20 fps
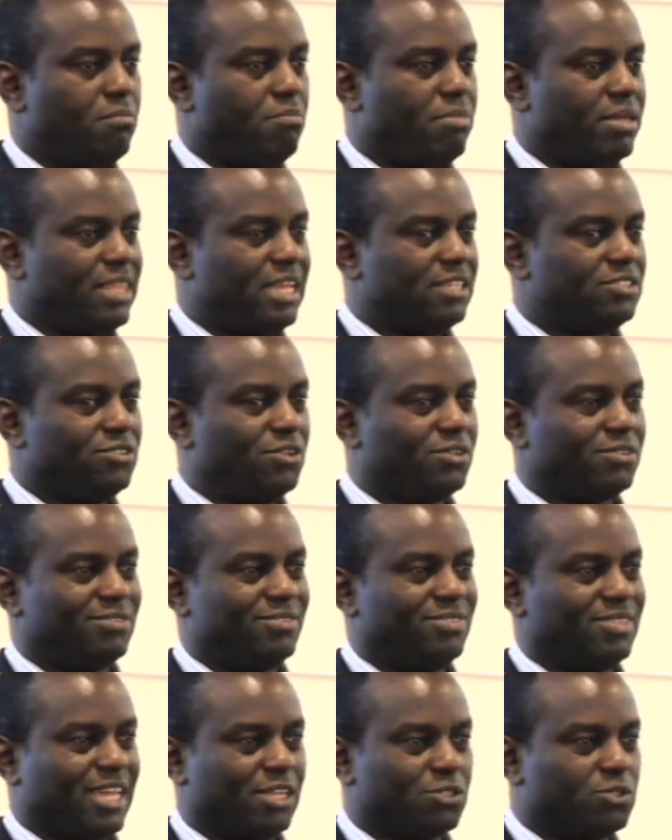But that's
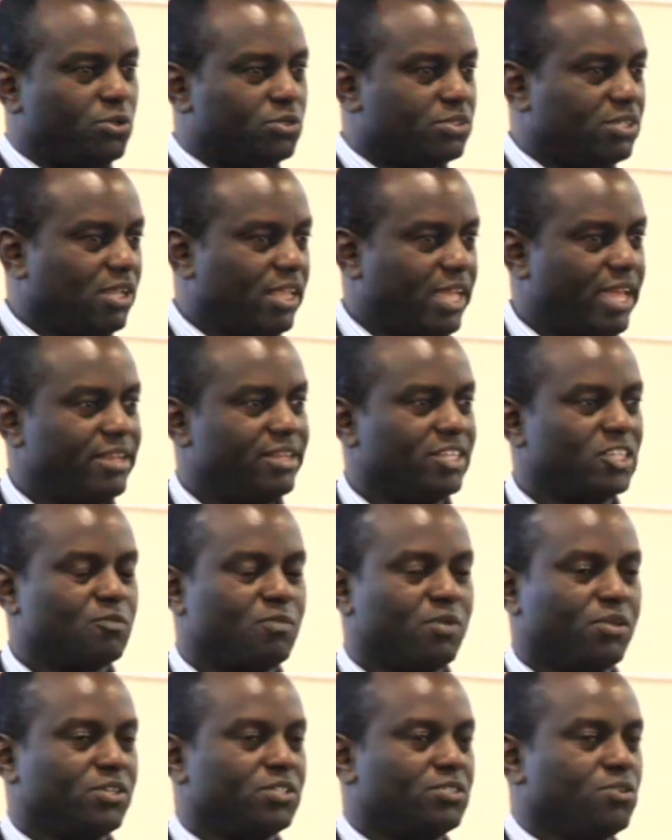not their total earnings,
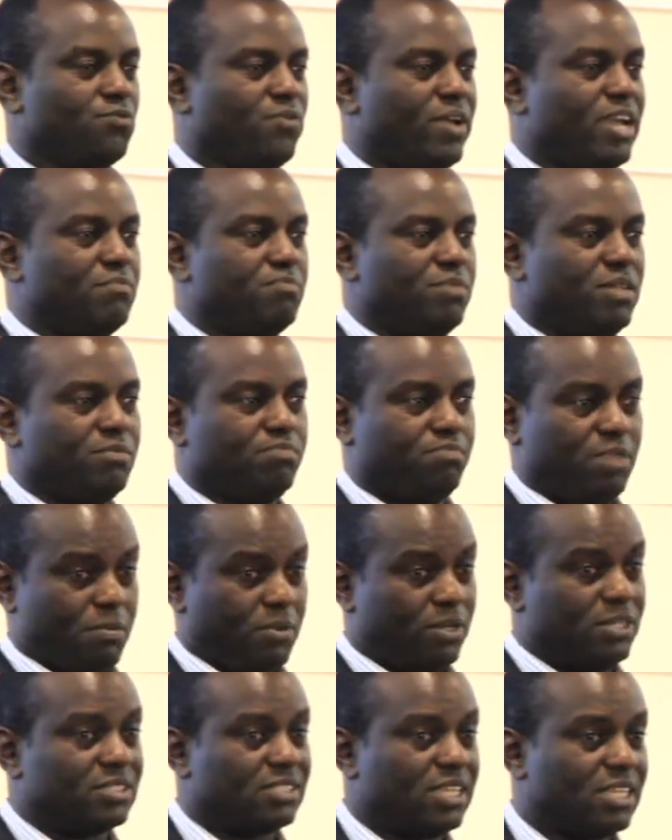because you find
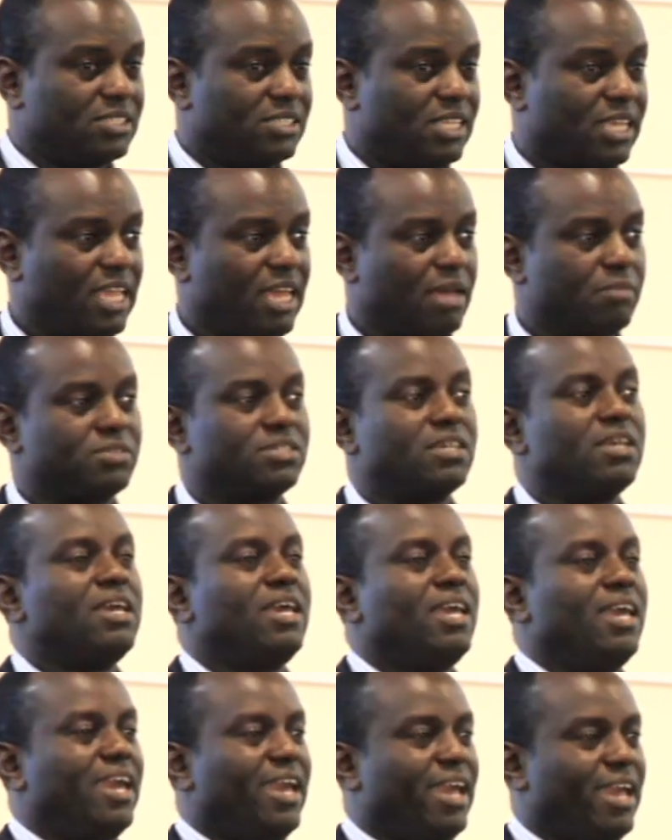people in certain incomes
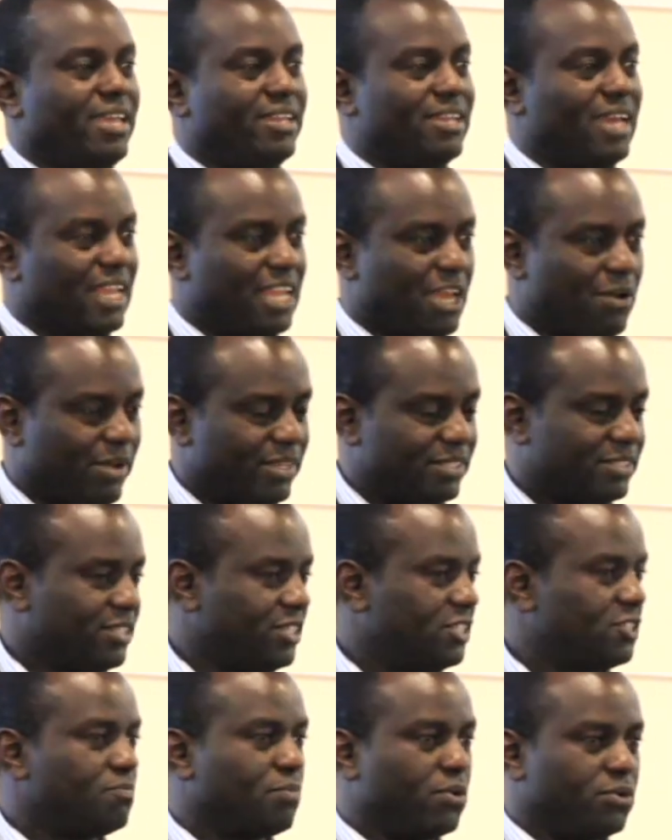earn
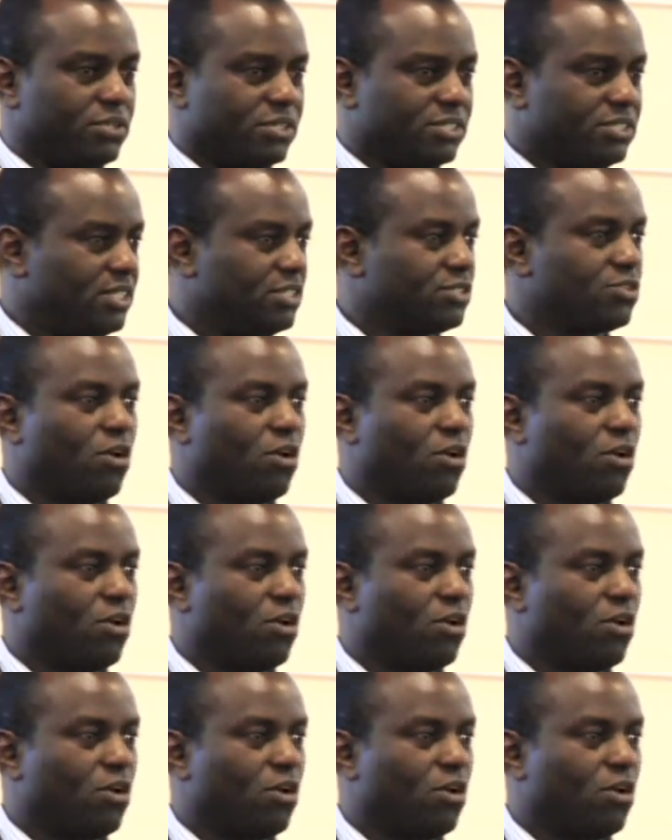allowances, bonuses,